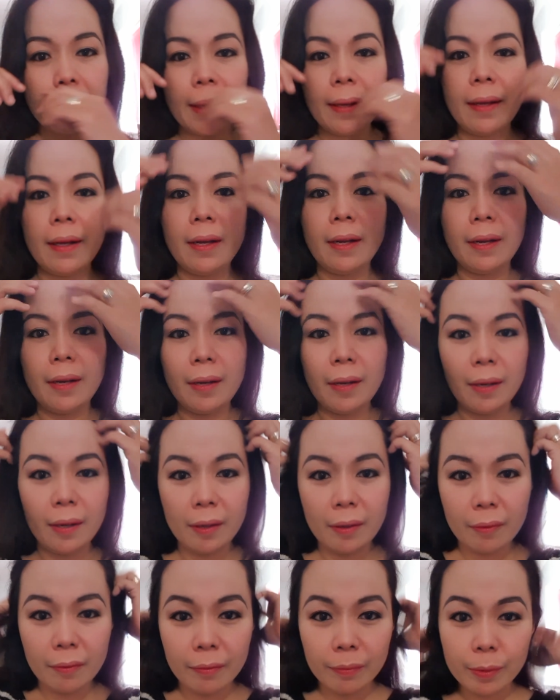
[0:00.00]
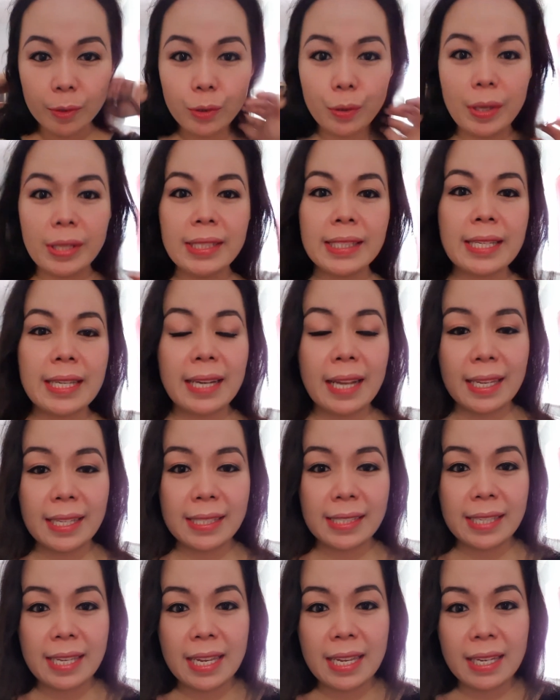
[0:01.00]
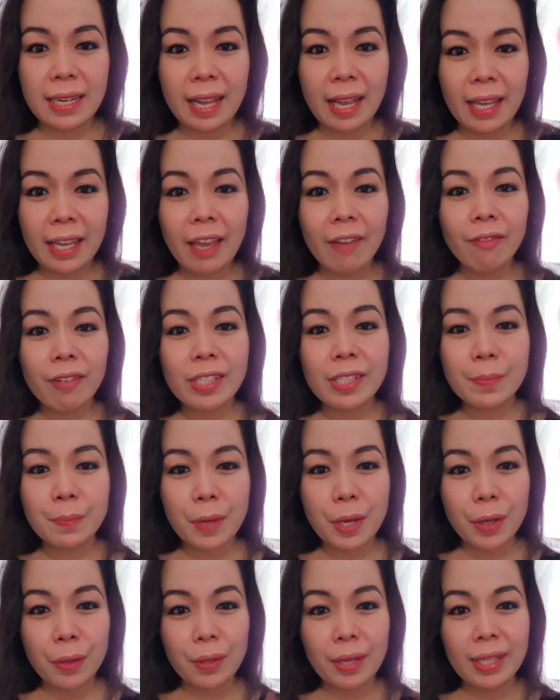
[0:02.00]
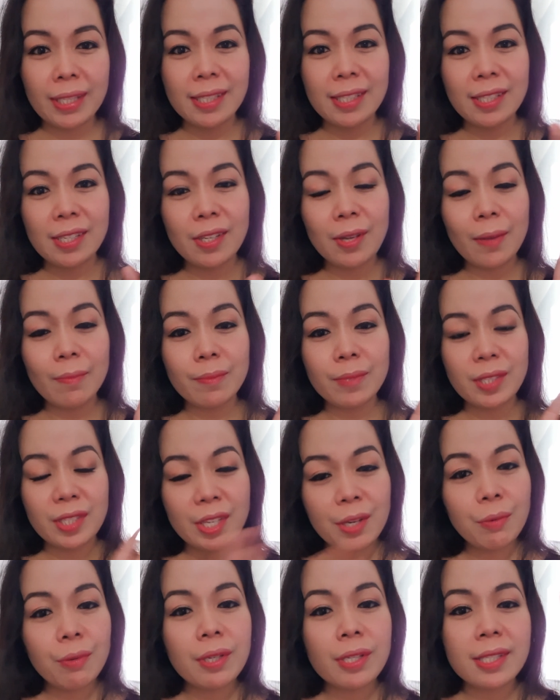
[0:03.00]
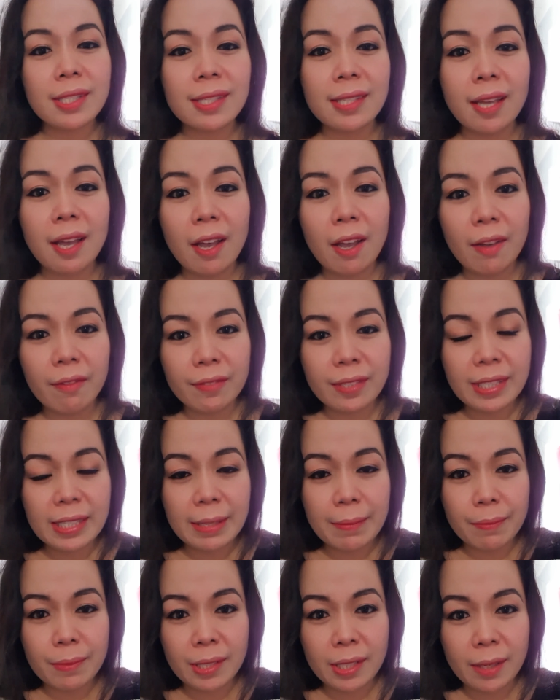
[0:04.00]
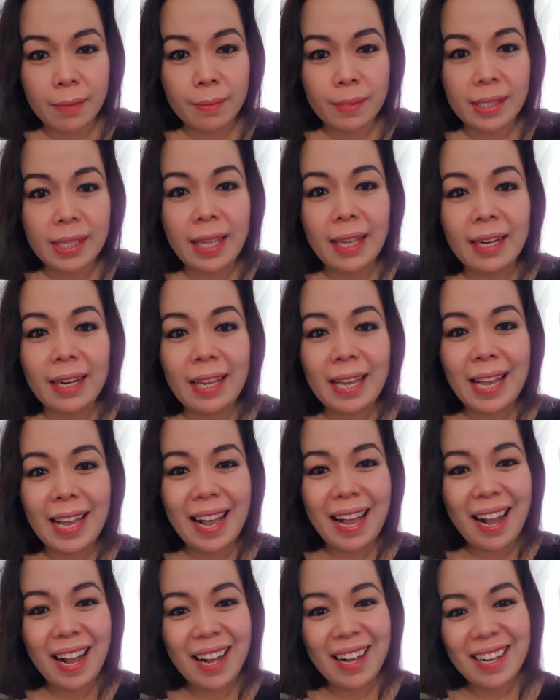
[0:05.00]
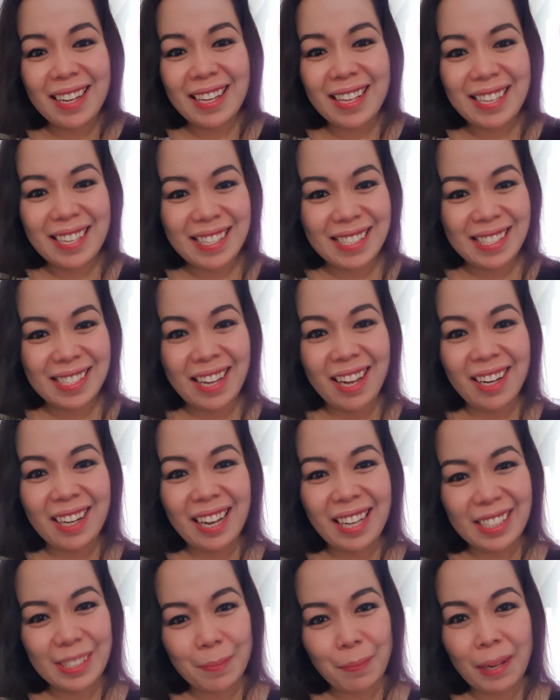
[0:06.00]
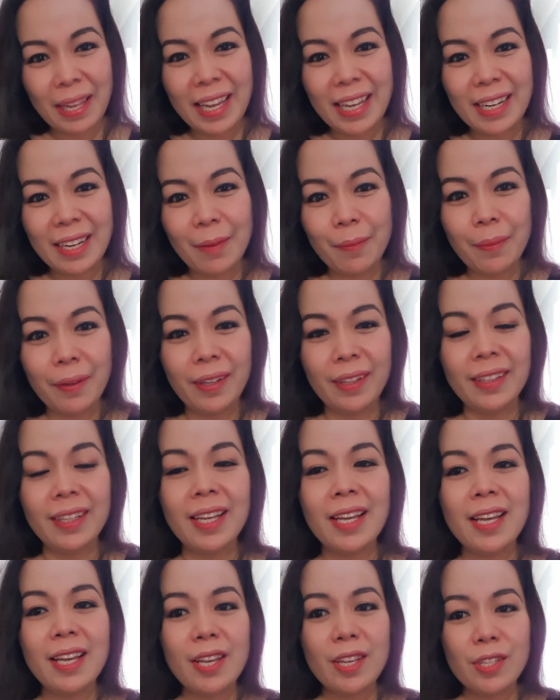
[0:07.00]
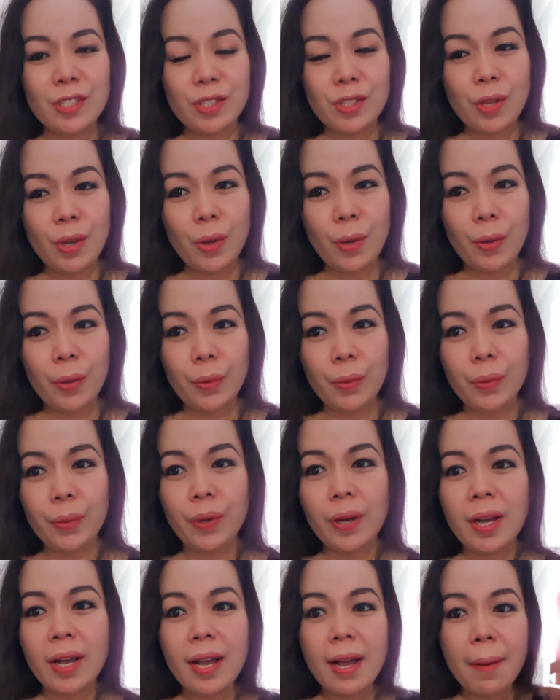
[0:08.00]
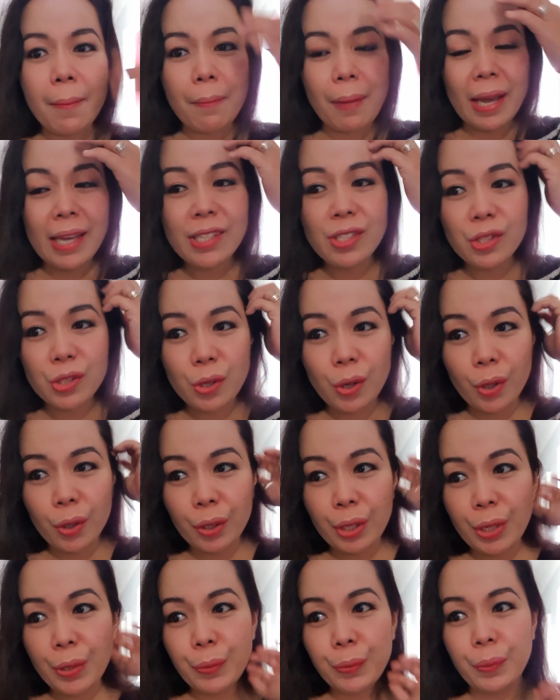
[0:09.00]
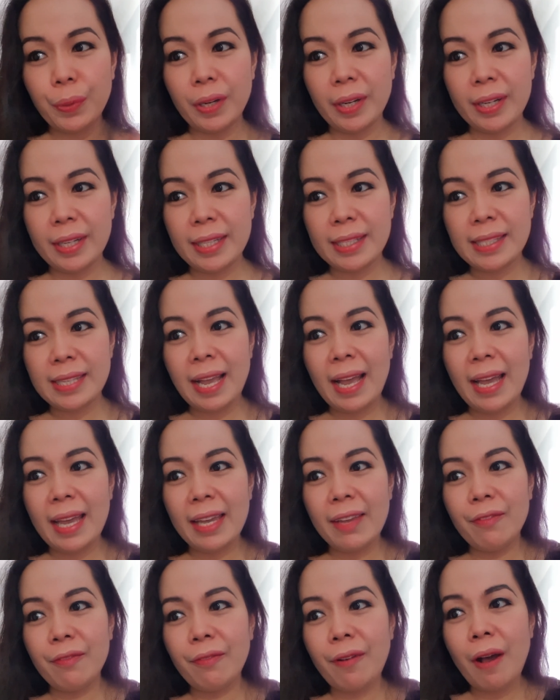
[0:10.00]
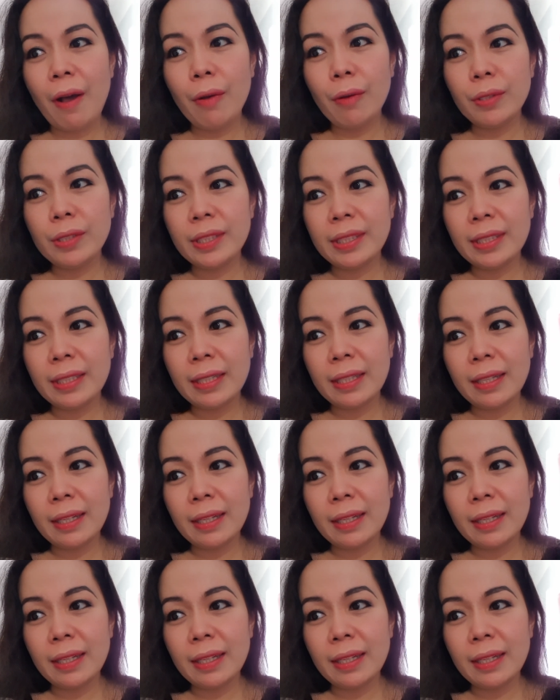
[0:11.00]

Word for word: um, 2019, I have experienced some series of symptoms that is unexplainable. So my story was I found